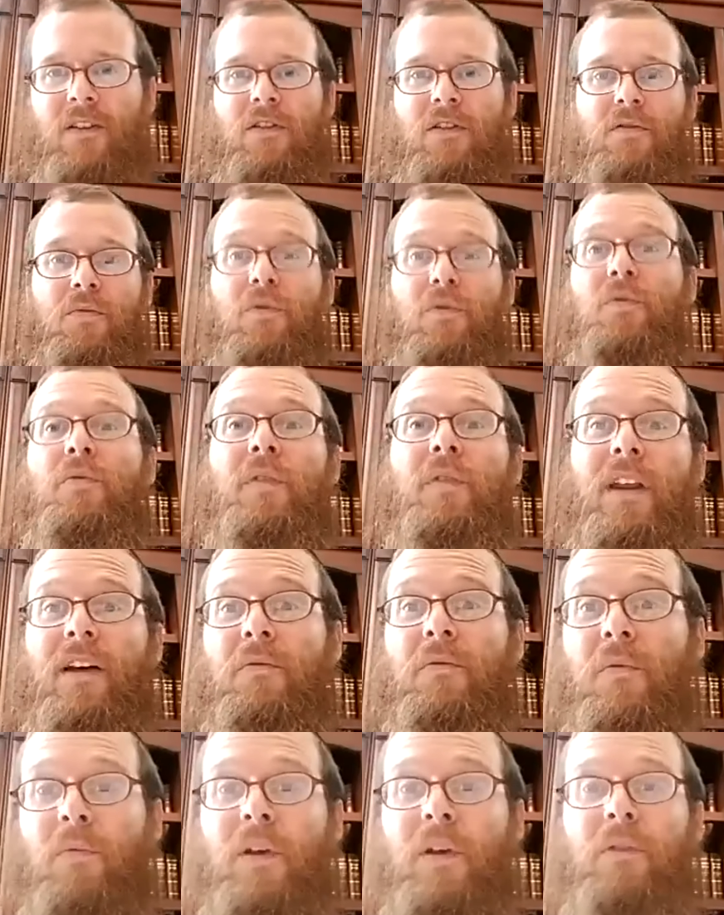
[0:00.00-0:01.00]
through
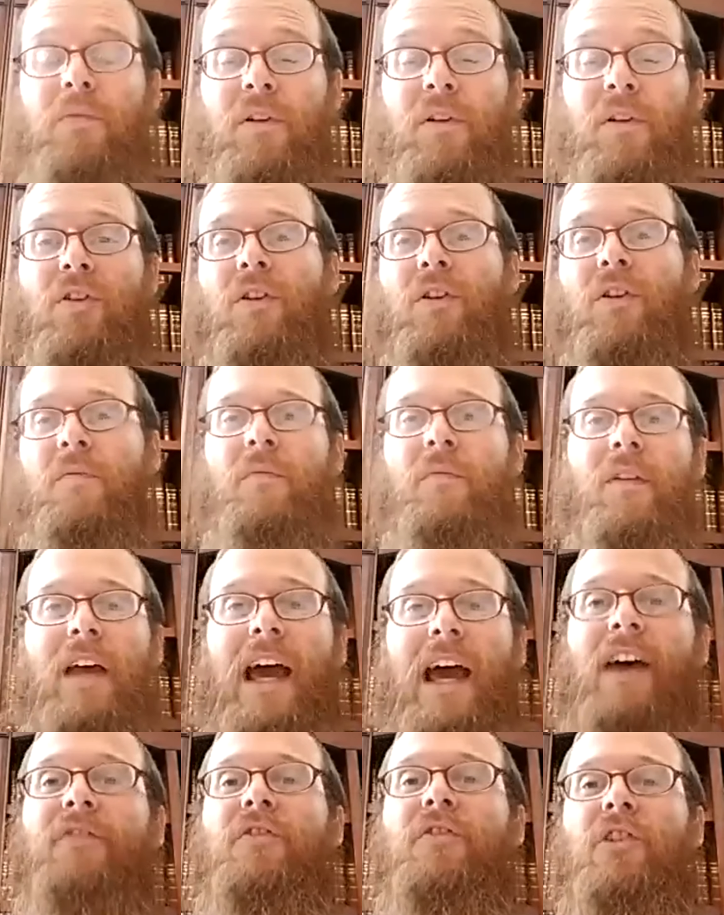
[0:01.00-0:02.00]
that when we return
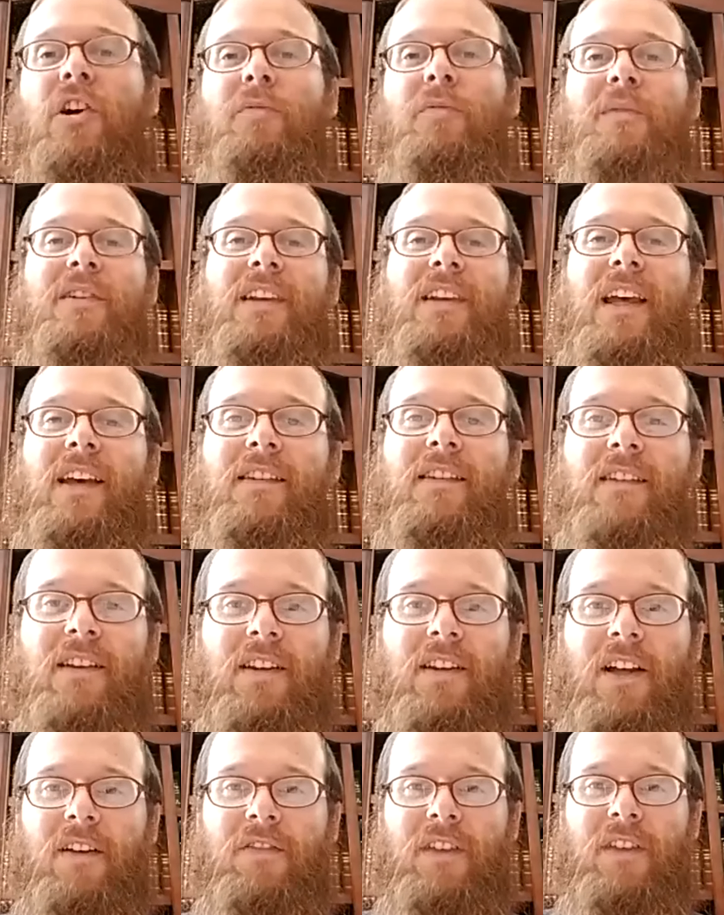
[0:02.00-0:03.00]
after our mistakes, the
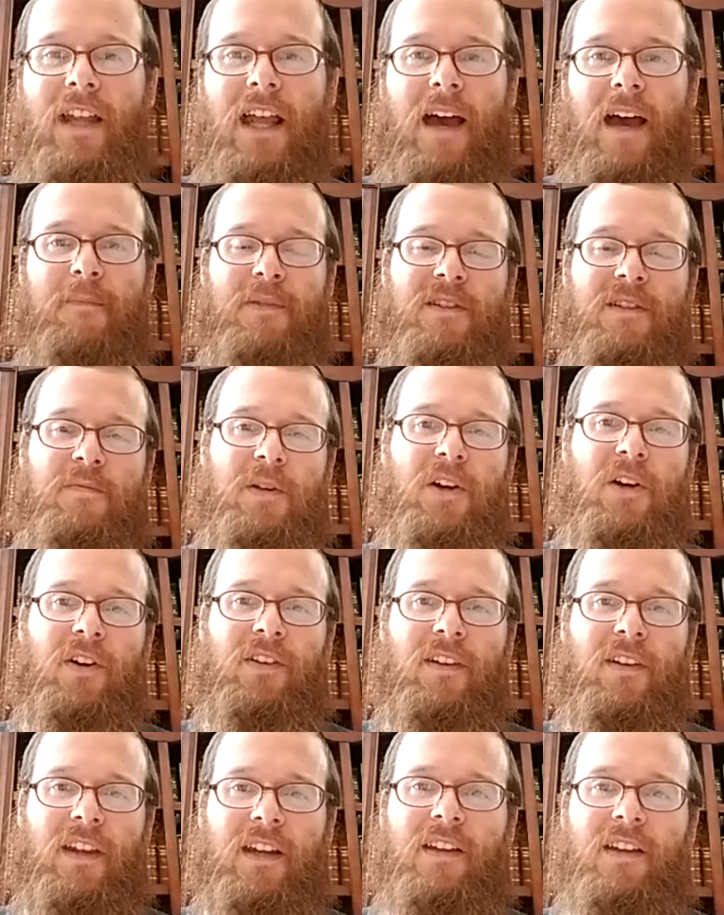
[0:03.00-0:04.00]
love that happens
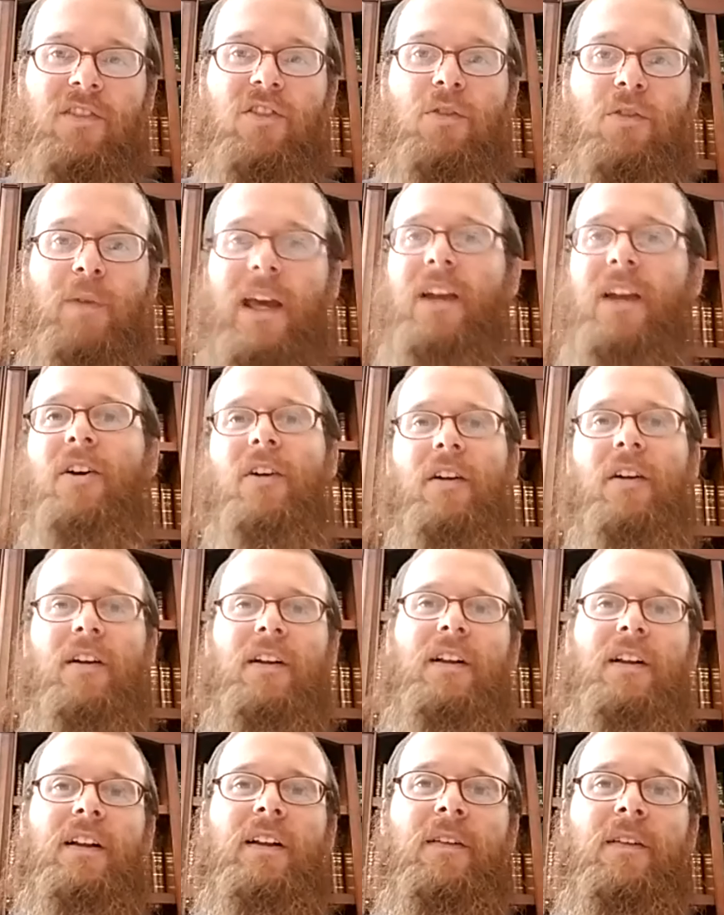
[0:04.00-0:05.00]
because of that is greater
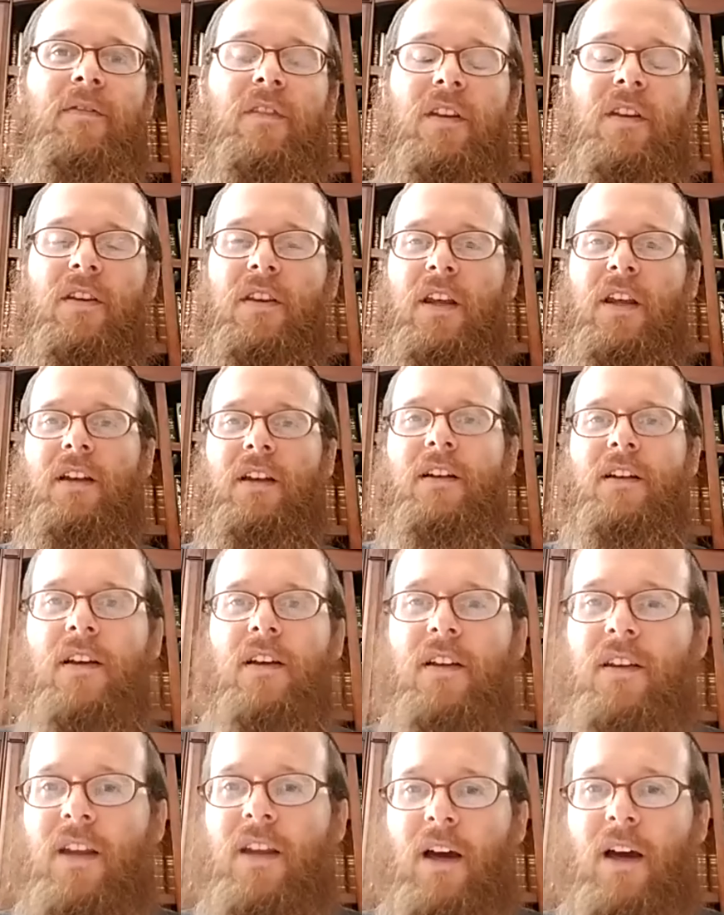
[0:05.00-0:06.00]
than
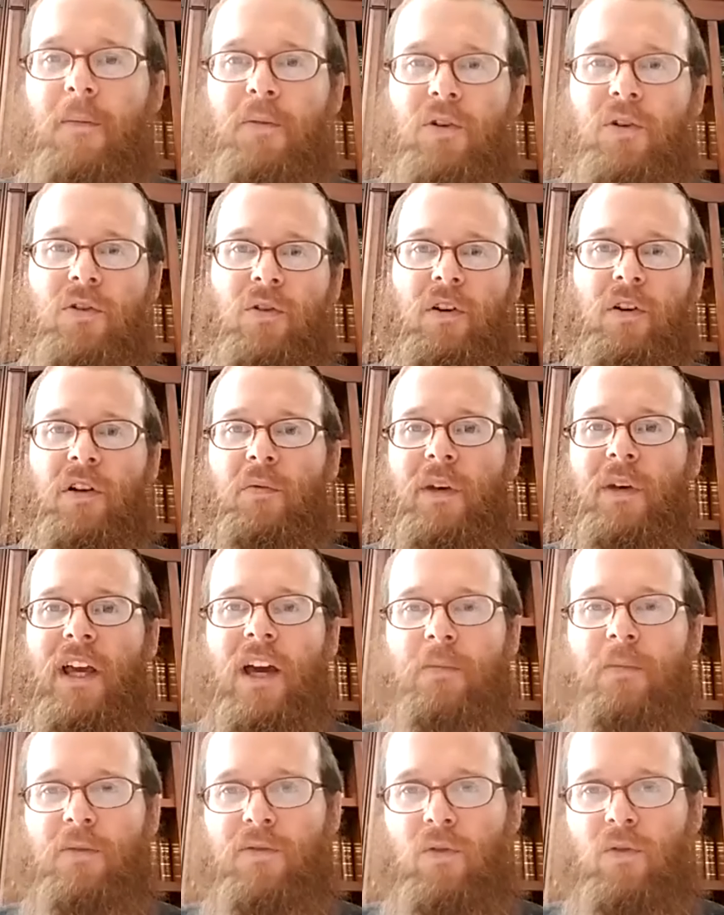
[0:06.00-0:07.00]
the opportunity we
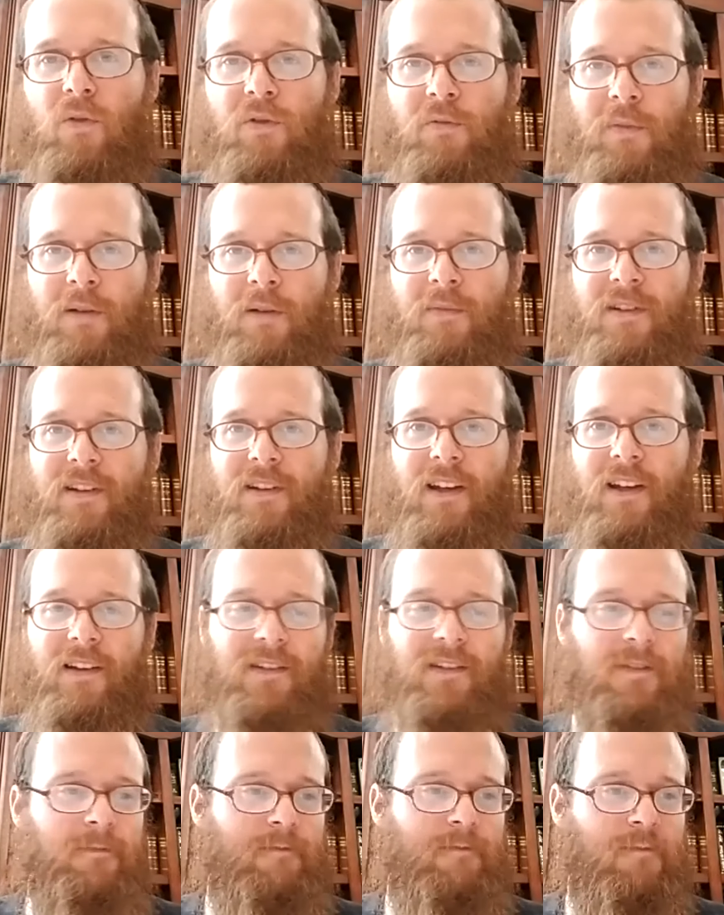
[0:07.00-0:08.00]
had before we made
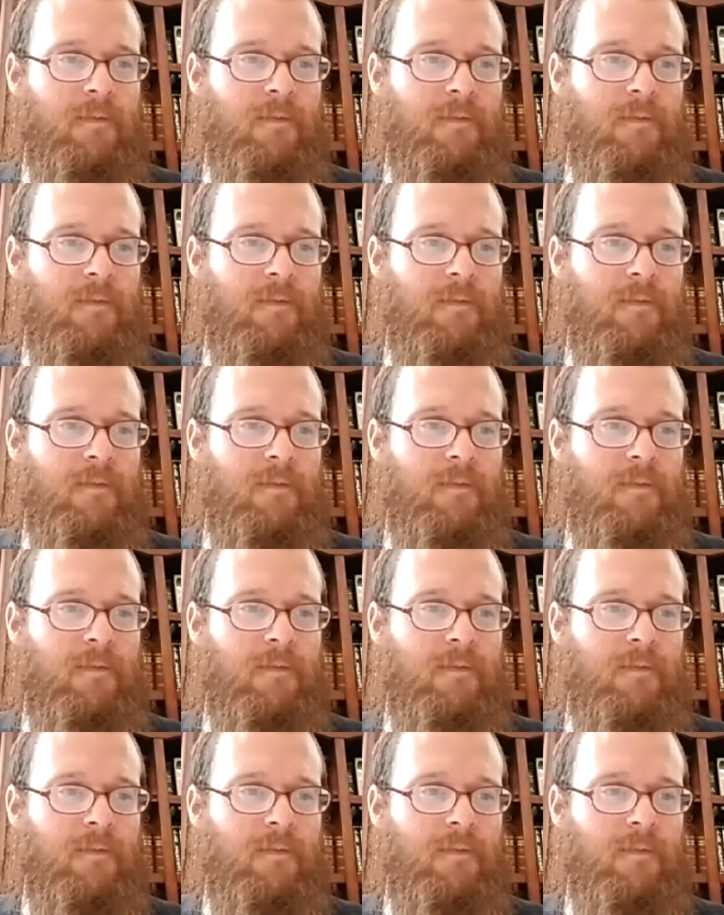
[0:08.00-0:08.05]
mistakes.